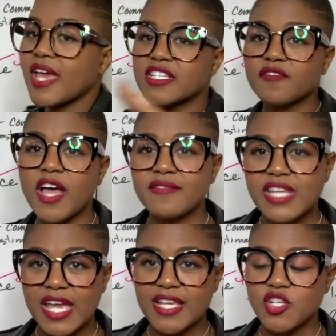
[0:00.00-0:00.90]
next 5
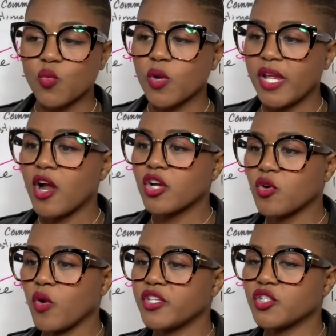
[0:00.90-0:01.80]
days, we are
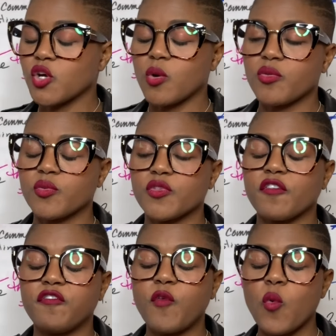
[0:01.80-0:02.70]
going to go through the
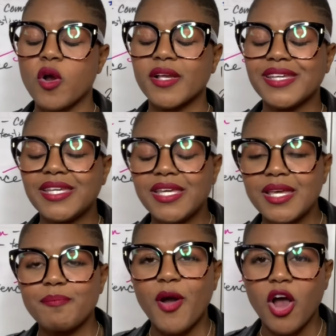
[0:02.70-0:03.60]
4
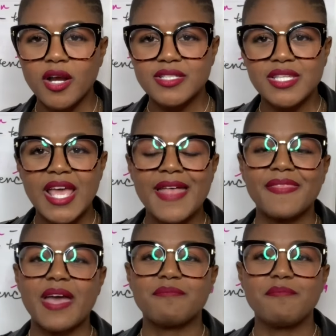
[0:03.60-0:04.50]
key parts
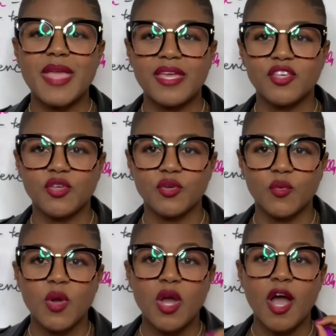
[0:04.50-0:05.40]
that make
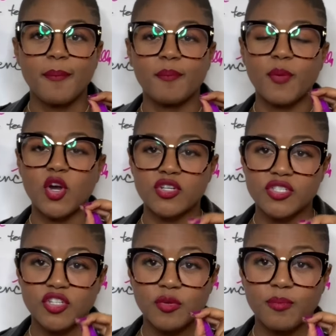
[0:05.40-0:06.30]
you a
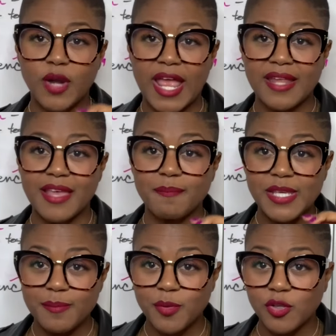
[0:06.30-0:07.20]
personal brand that
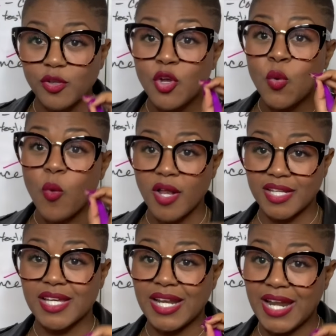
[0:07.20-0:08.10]
people want
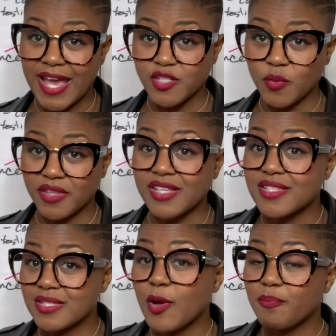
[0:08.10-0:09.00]
to connect with. Like
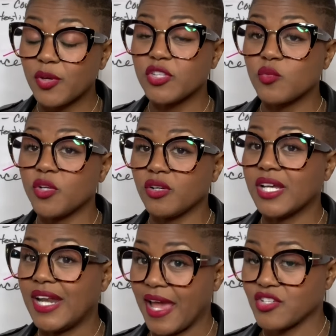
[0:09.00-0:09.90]
this is about building real
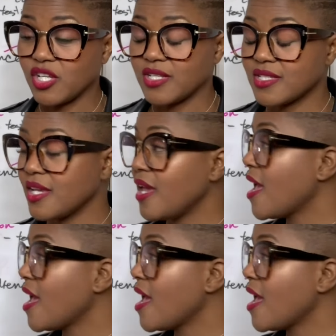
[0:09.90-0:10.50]
connections.